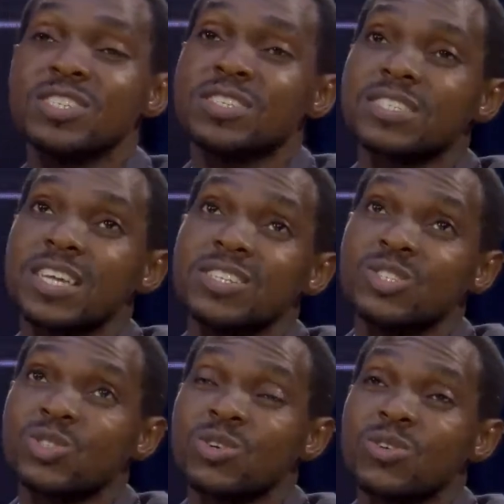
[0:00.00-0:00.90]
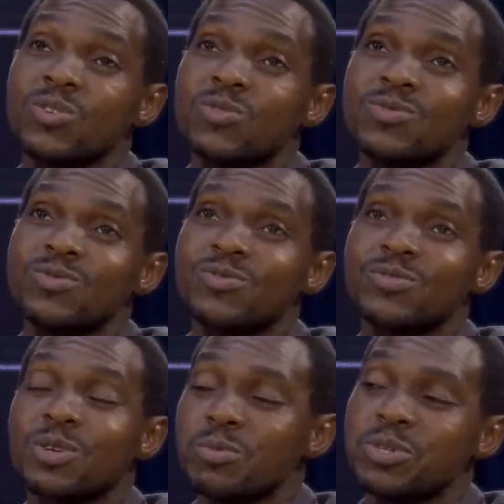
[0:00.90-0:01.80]
the sense of
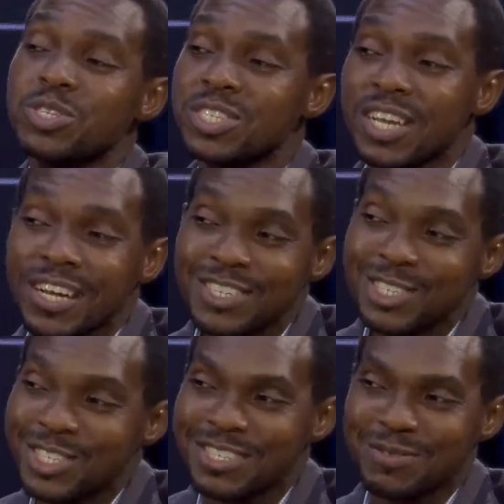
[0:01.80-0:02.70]
community hygiene.